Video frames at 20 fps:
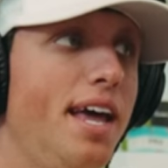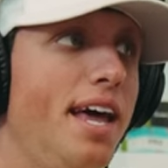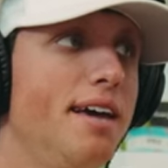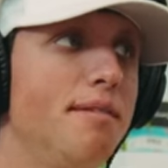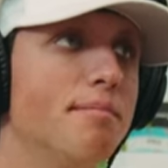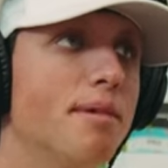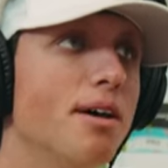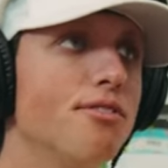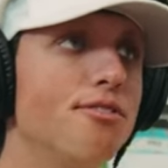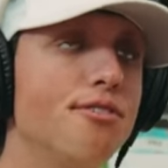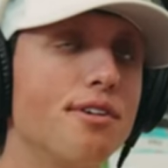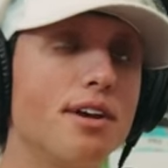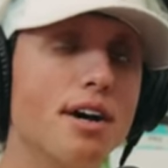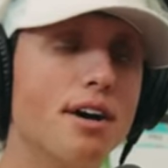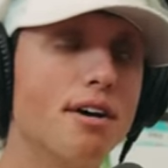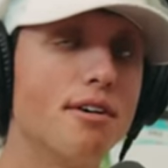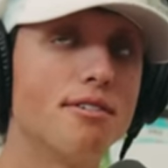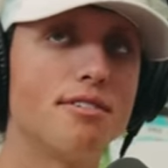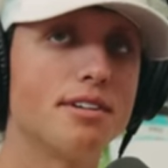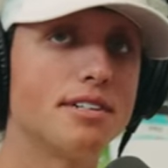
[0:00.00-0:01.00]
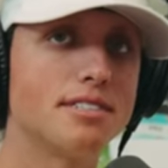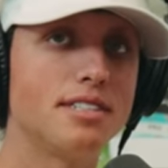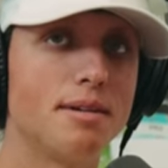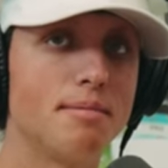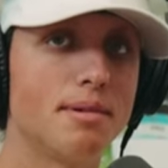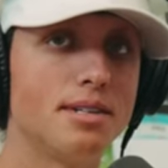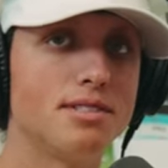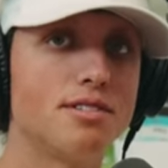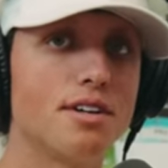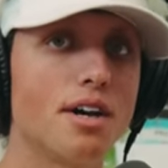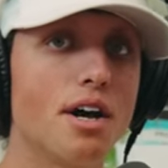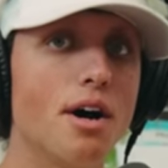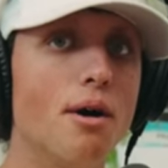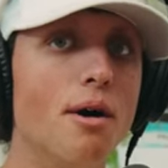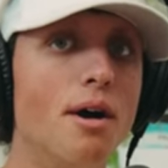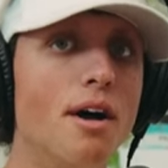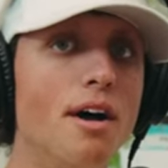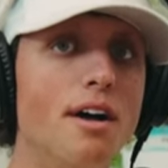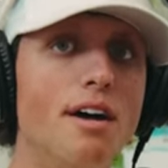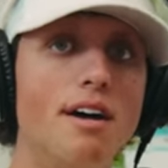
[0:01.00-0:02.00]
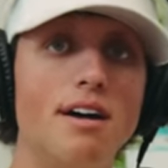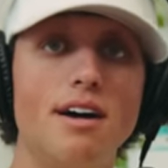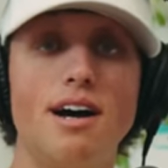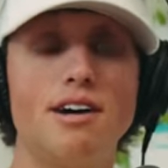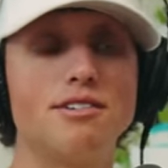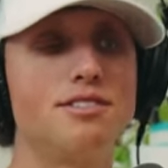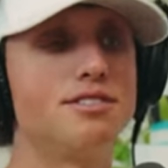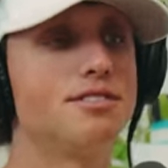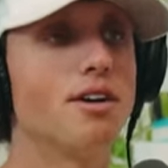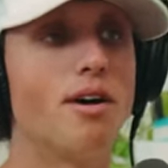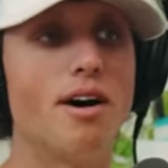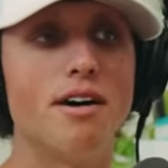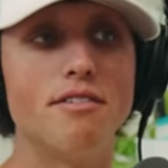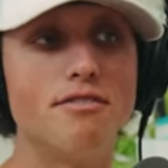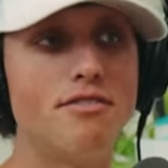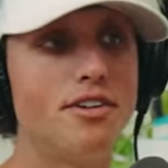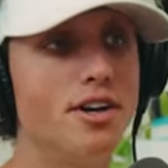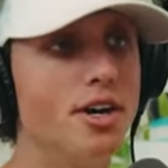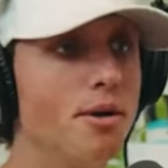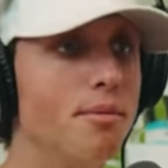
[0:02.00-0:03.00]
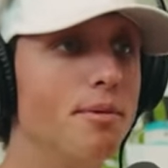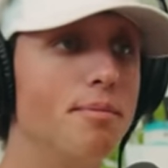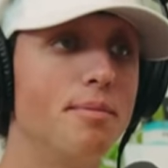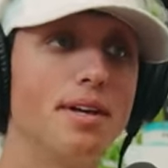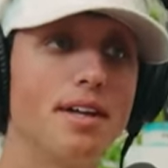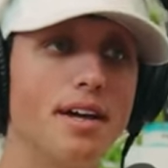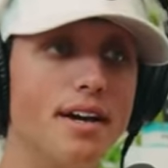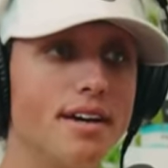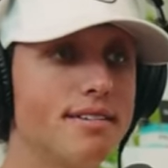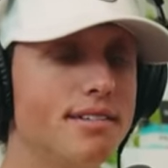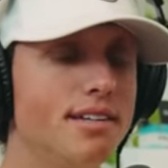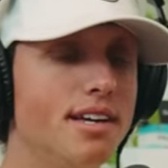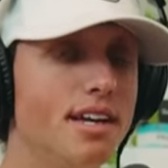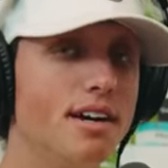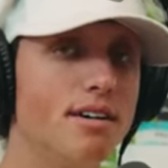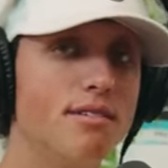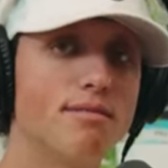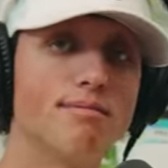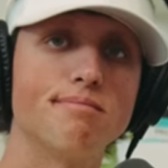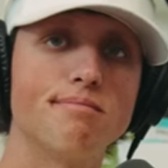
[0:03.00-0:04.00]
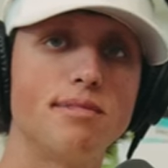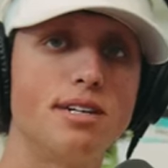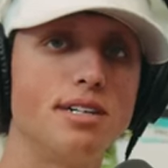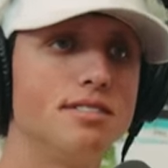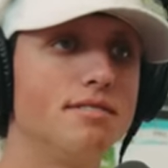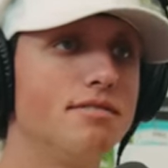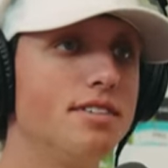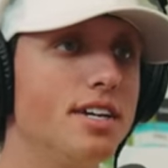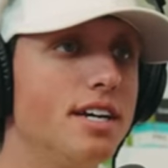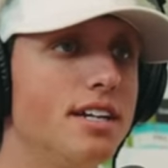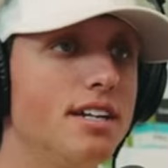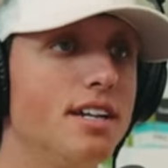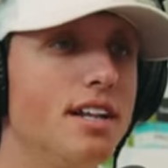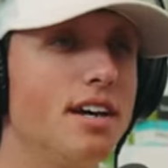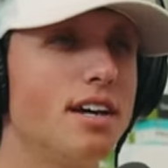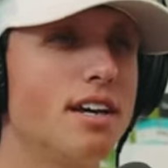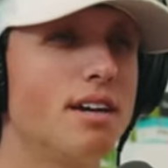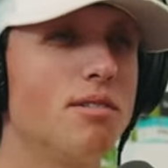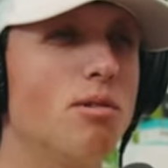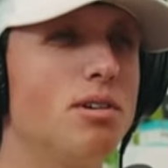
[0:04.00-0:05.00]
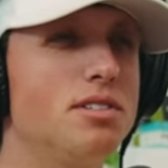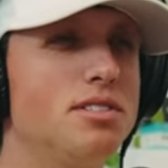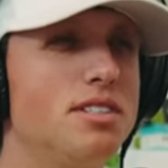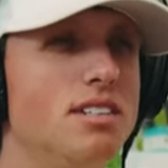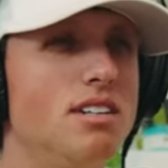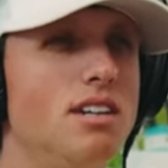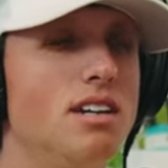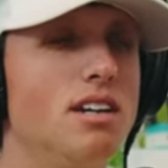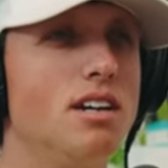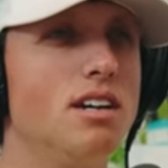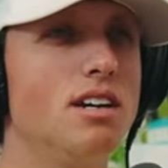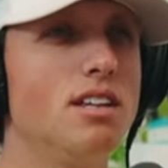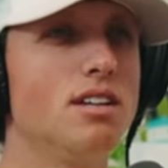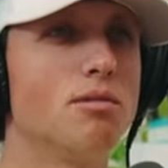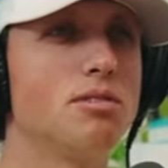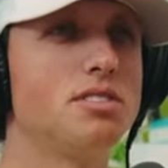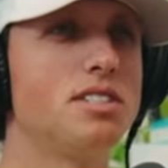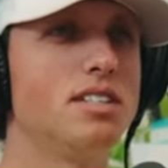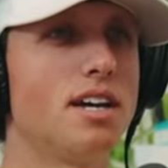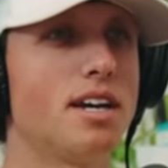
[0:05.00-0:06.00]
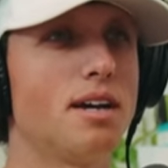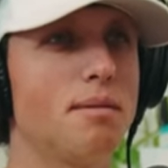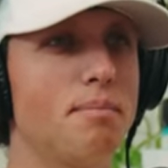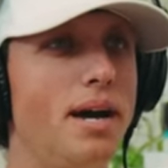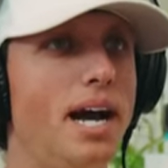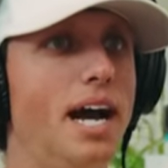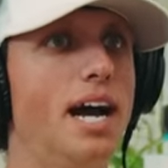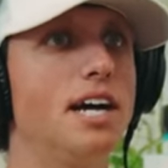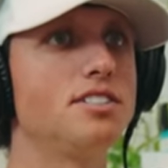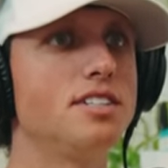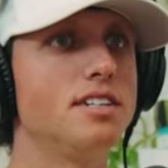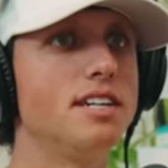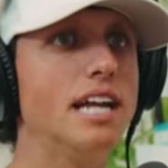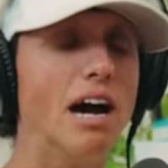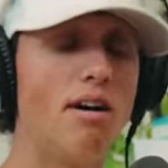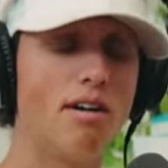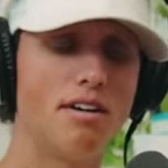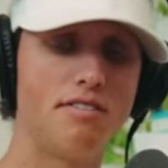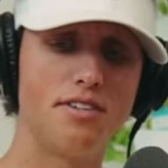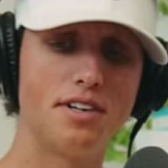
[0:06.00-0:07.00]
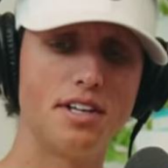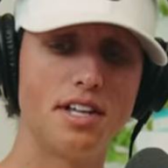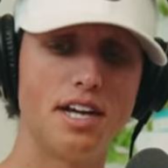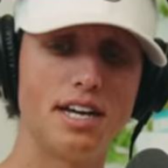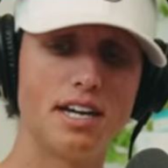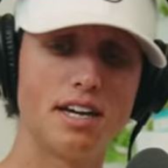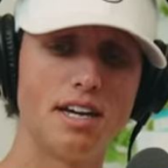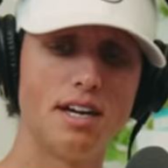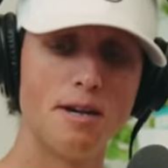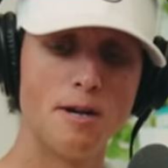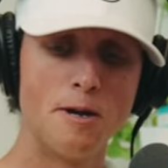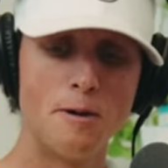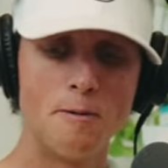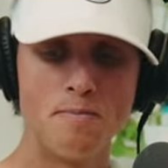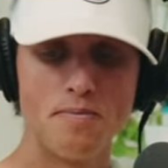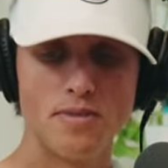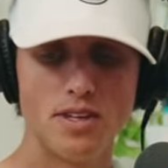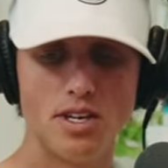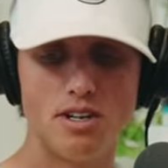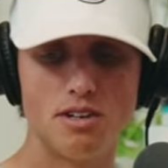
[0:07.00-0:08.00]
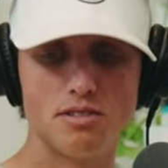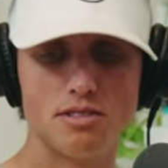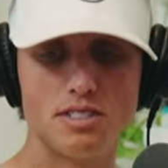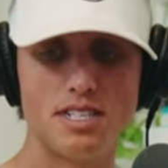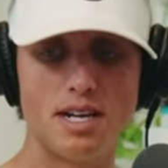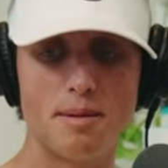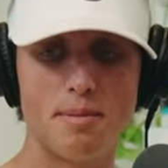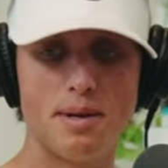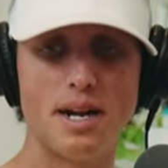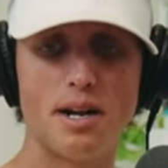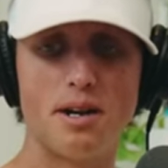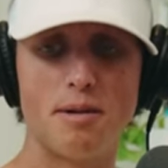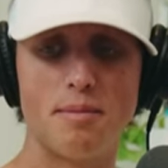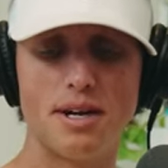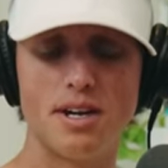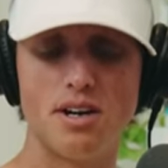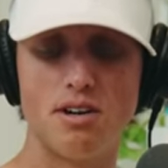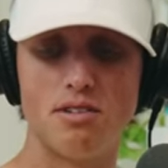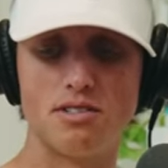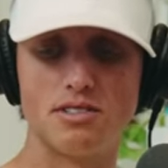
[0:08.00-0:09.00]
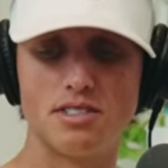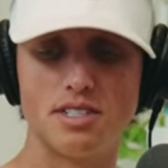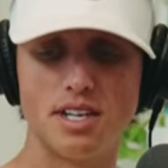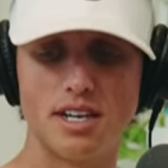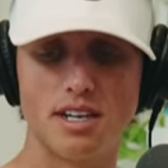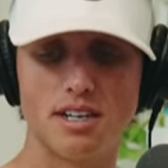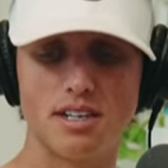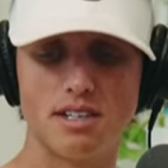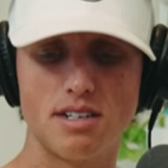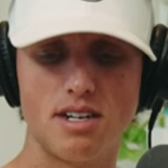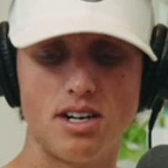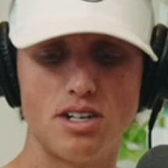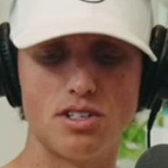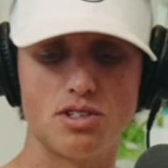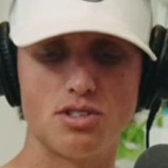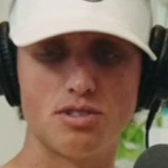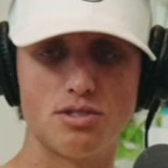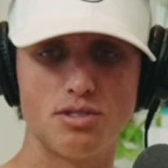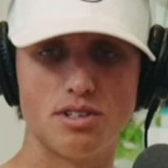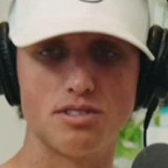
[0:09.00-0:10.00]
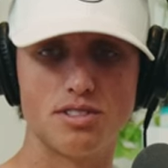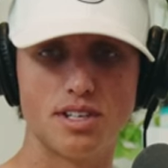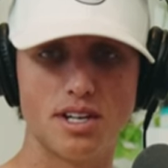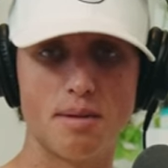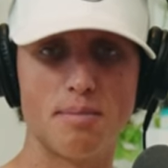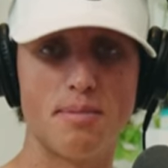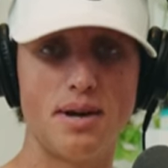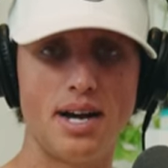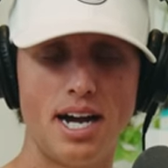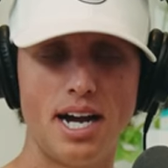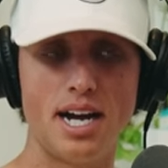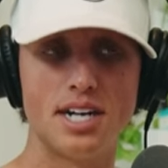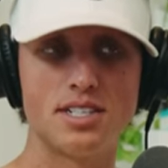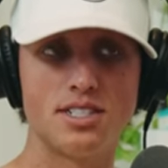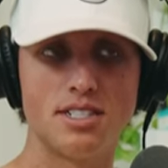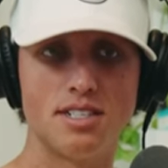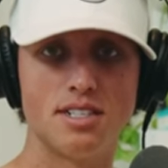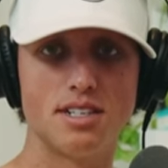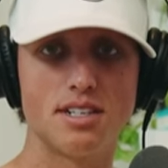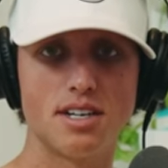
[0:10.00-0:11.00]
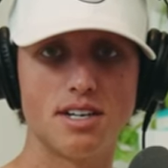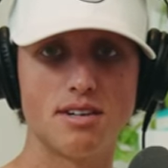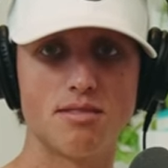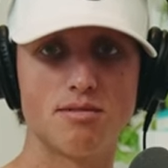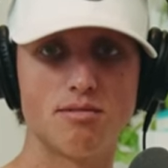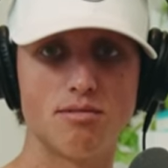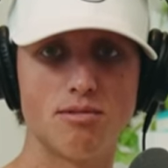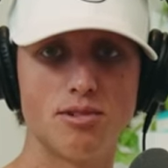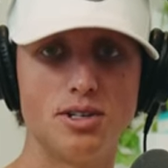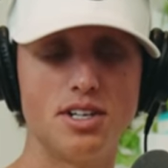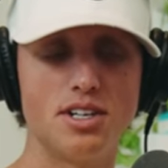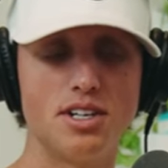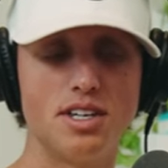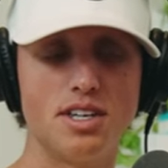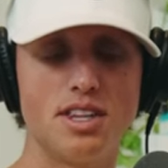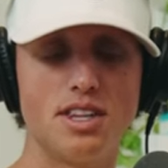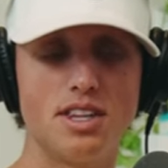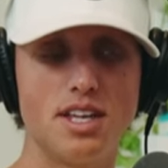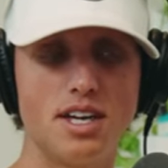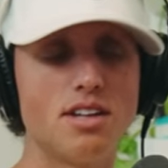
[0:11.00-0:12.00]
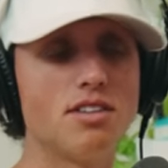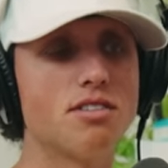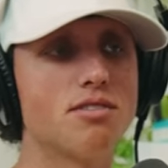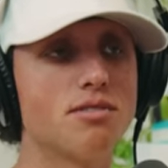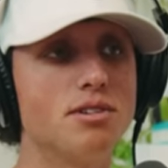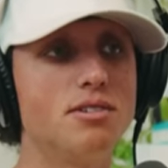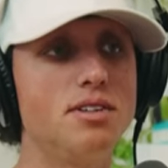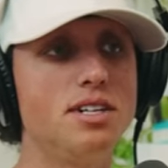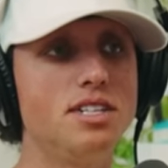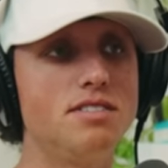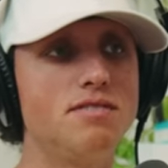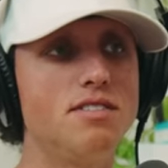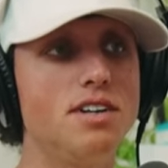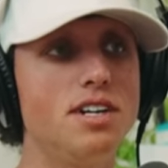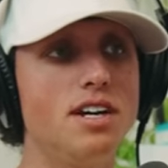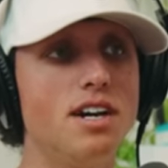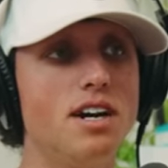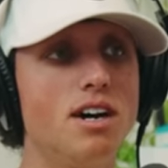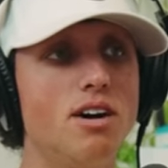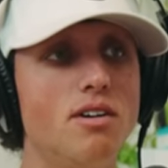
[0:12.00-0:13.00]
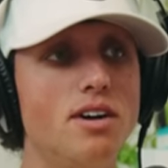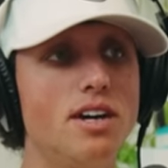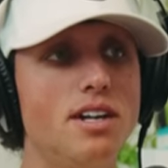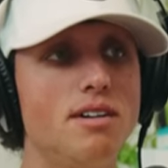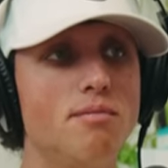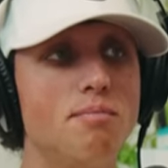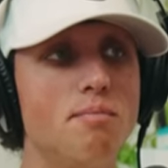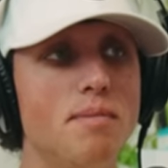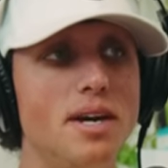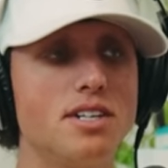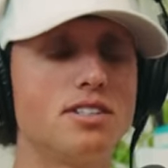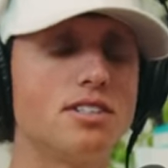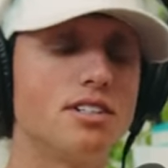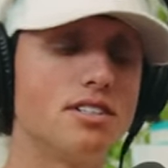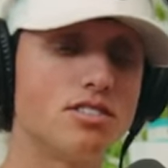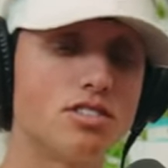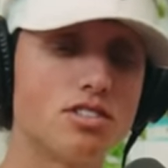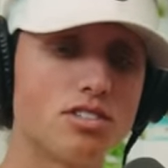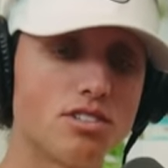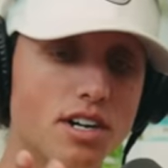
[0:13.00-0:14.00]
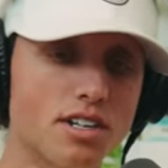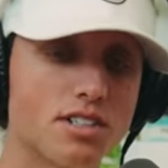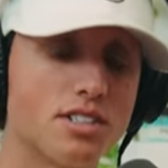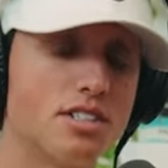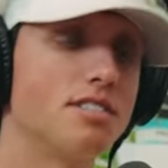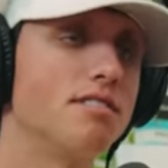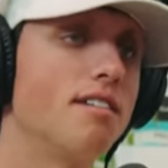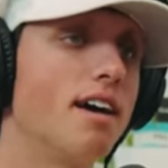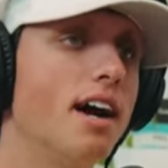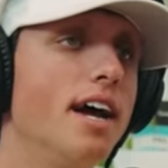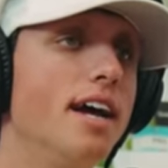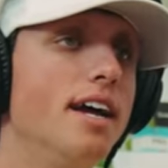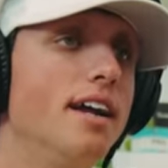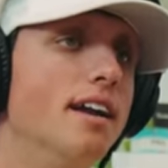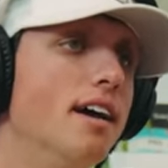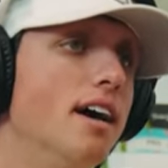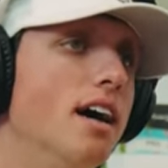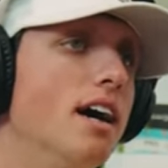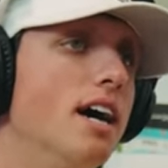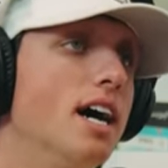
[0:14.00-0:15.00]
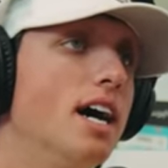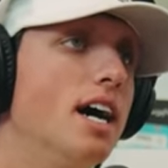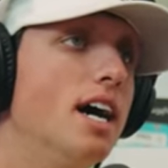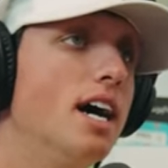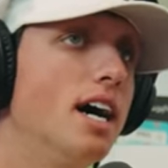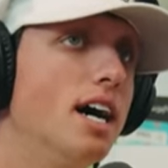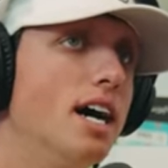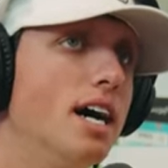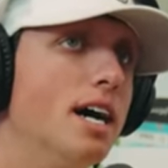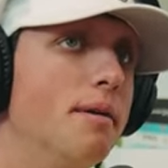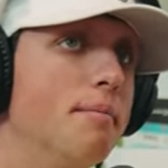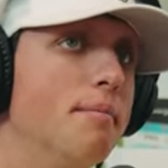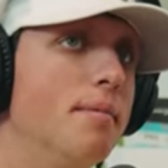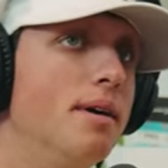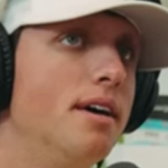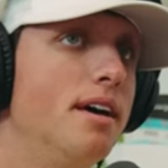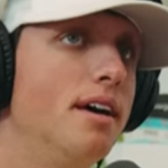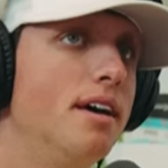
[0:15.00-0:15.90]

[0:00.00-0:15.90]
eight months ago, six, eight months ago, I would just go out and film and be like, you know, here's a vid. Like it wasn't, there wasn't like a passion. Now I feel like, you know, stepping out on my own, there's like, a tr- there's like a passion to like really think through each video and make sure it's structured right. Um,